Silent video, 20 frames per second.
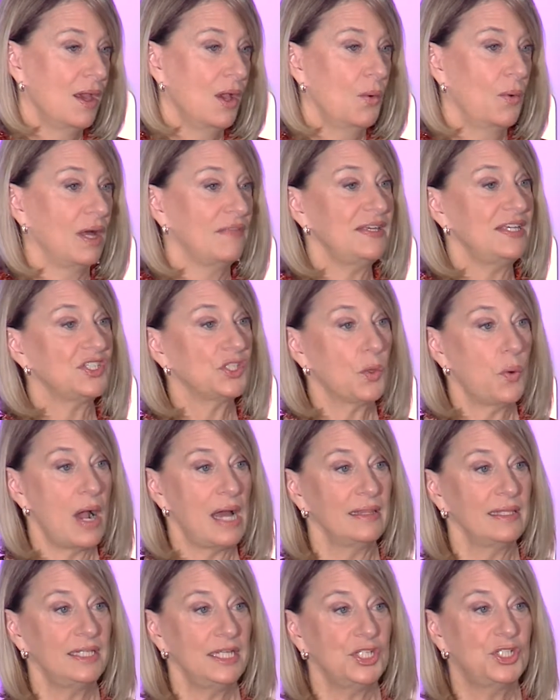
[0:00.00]
While these
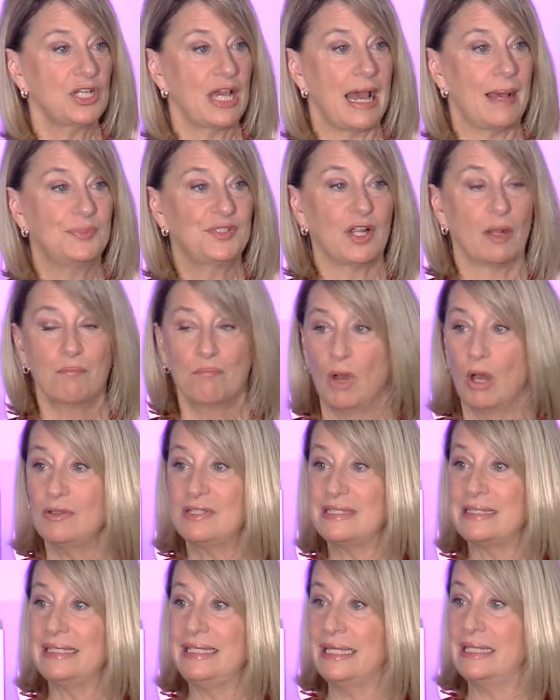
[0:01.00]
quality jobs are
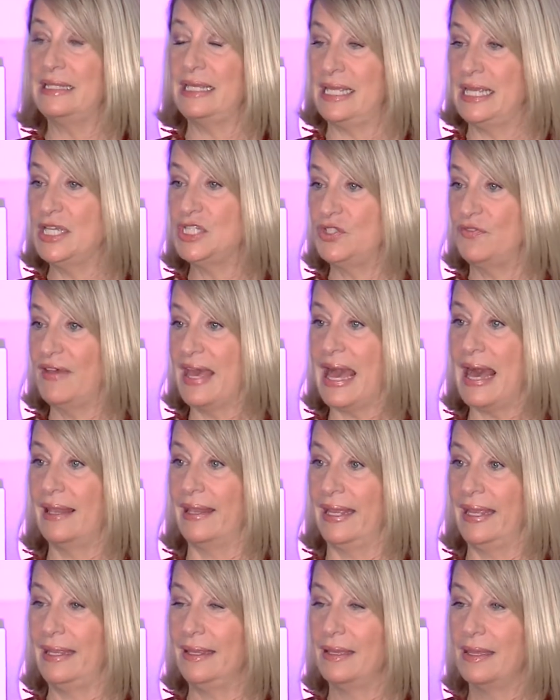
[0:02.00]
mostly in the East
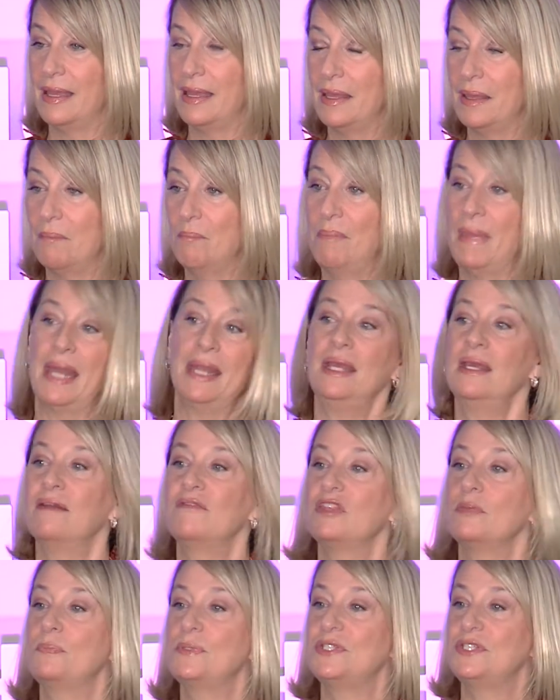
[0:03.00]
Valley, many
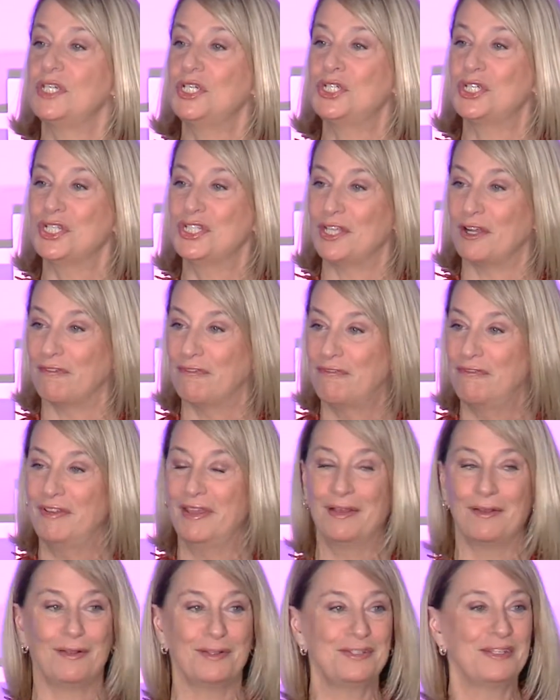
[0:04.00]
of the positions are
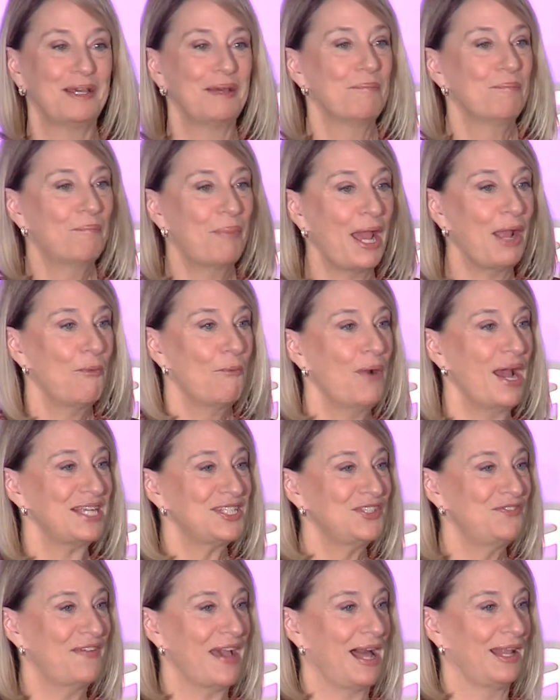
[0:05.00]
filled by
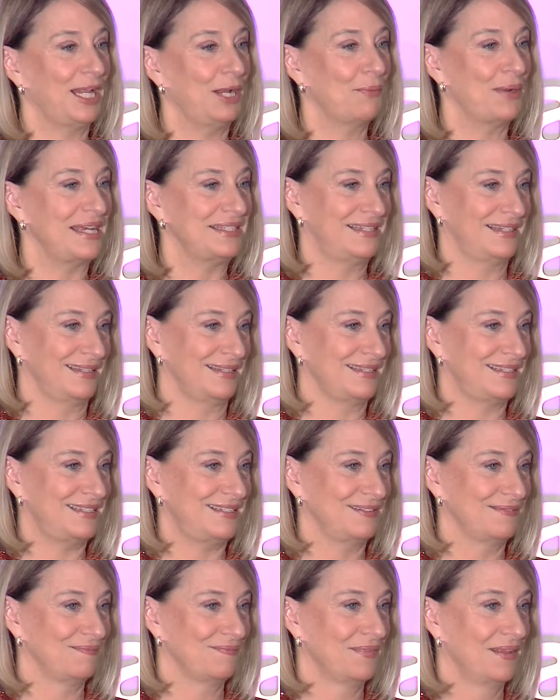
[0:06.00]
West Valley
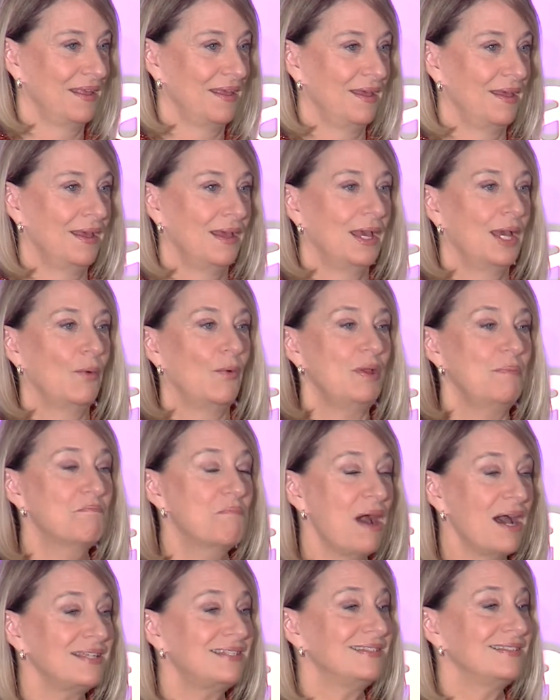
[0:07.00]
residents. We
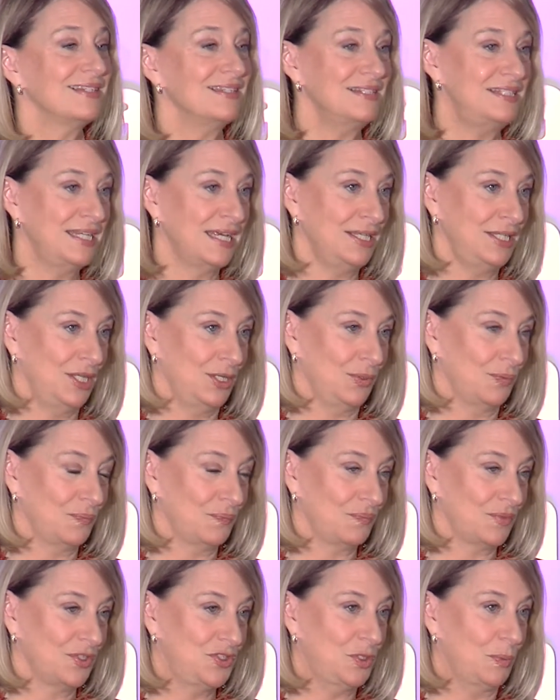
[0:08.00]
must continue
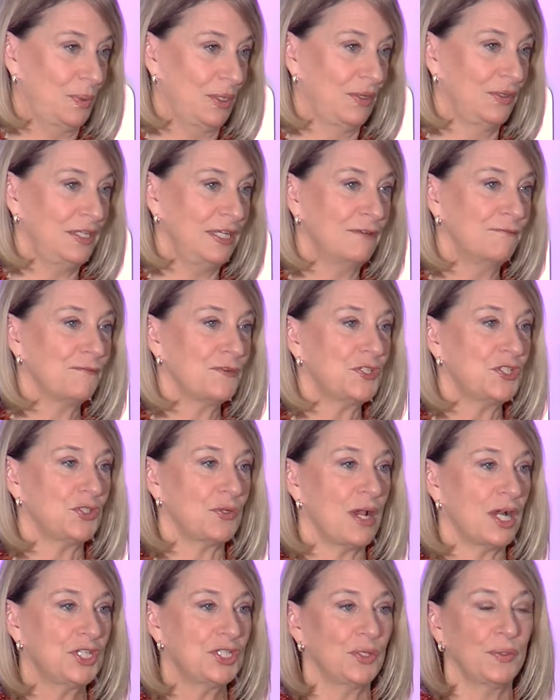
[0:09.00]
to build
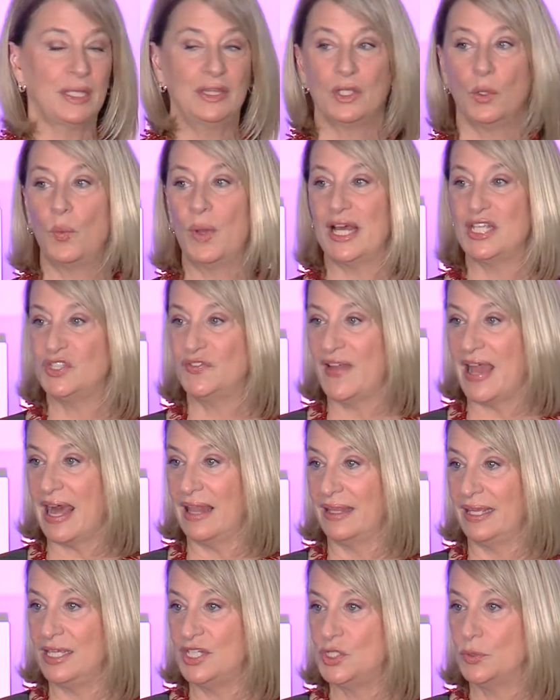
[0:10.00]
infrastructure in the West
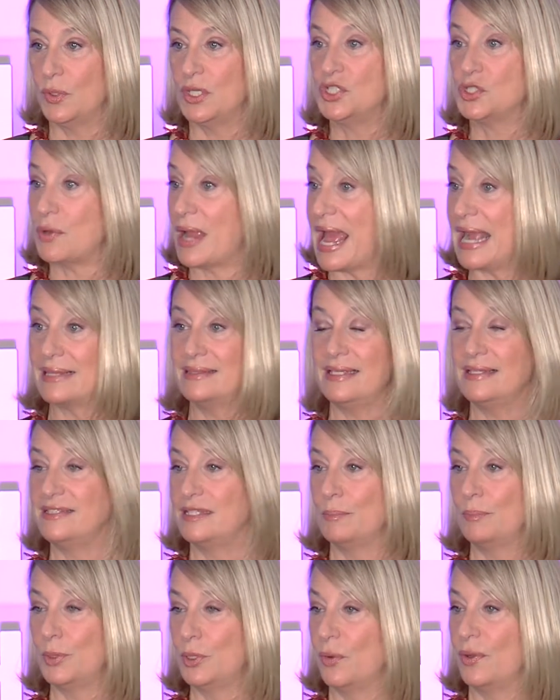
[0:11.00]
Valley to attract these
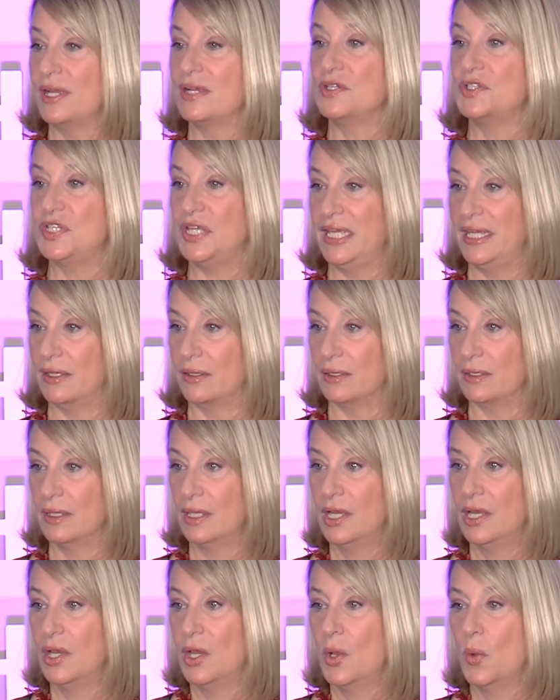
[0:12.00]
employers here,
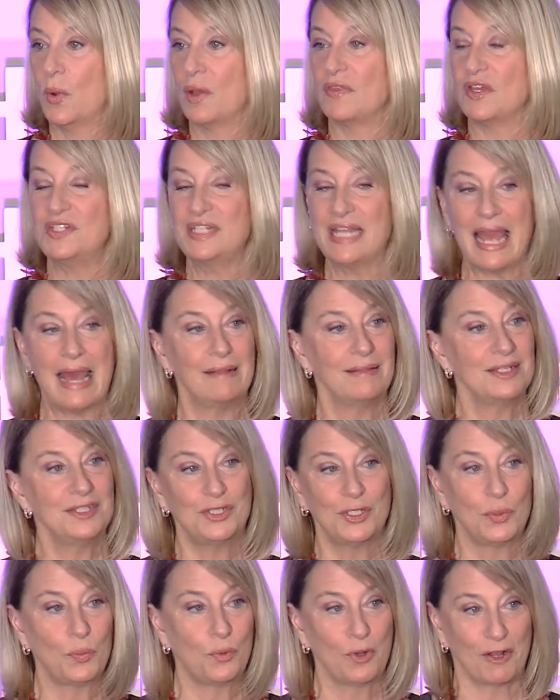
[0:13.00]
where the
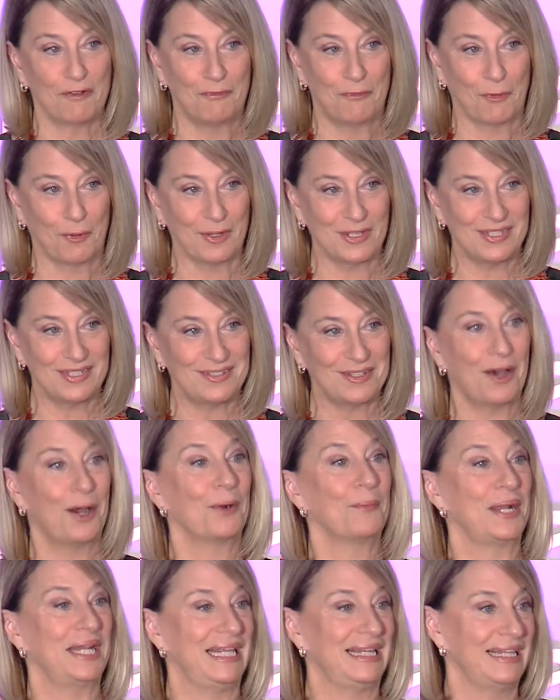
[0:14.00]
talented workforce
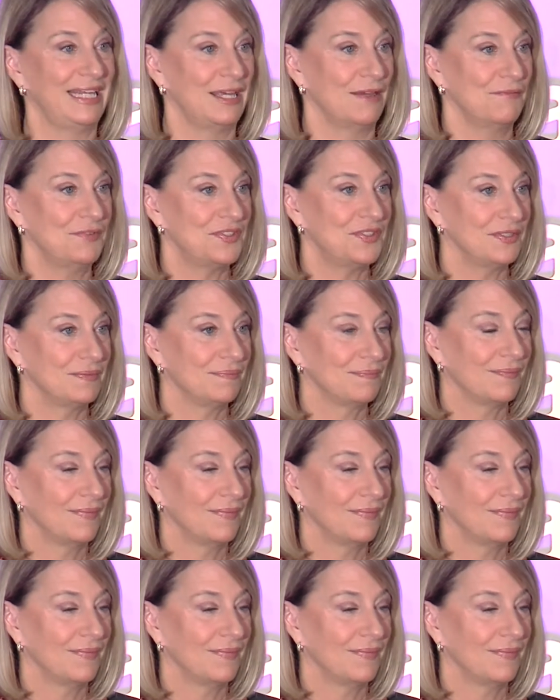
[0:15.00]
already lives.